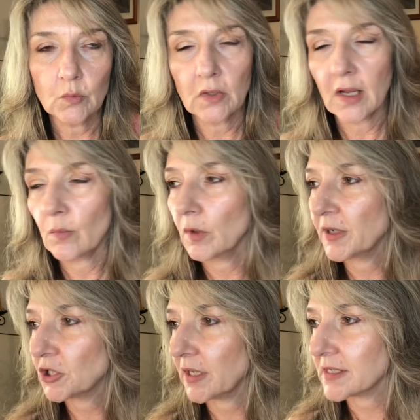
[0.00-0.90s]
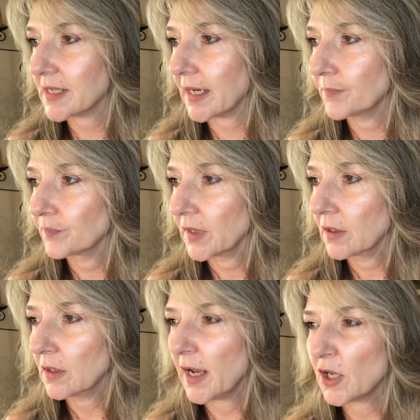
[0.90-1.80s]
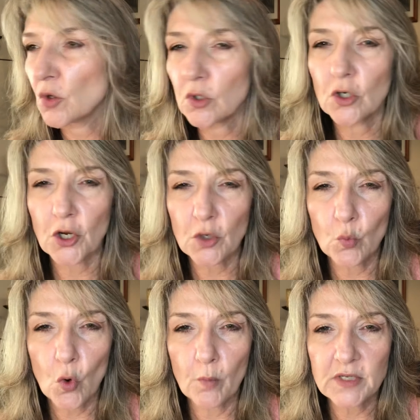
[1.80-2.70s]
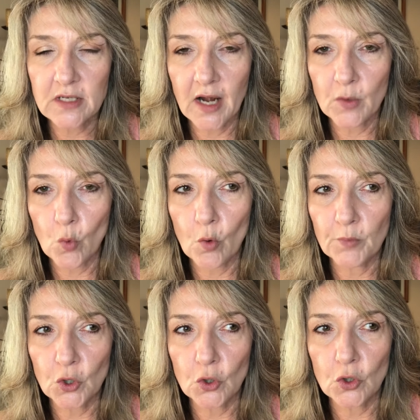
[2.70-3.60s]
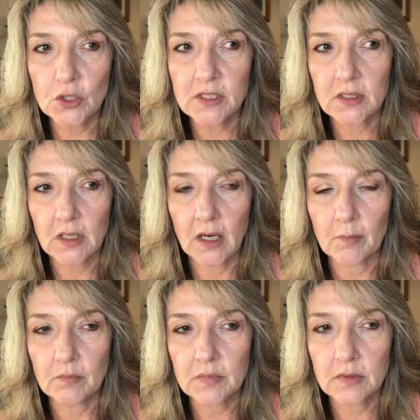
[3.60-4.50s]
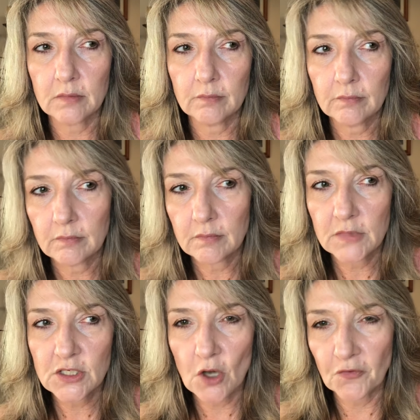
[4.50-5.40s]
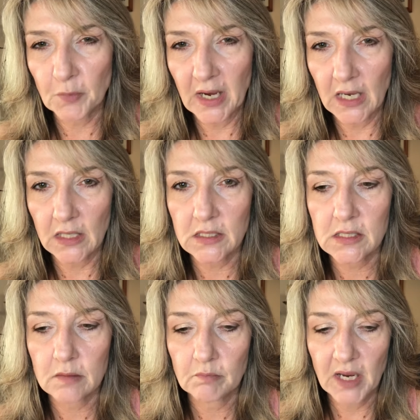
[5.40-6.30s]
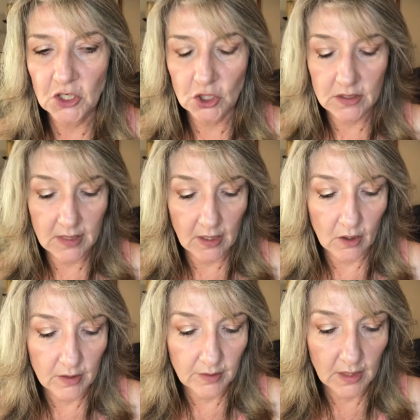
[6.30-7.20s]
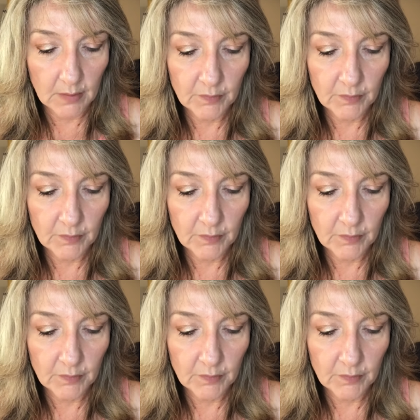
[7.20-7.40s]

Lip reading: What am I trying to say? Like you know, your warm, slightly warm nudes, soft pinks, peaches, that kind of thing.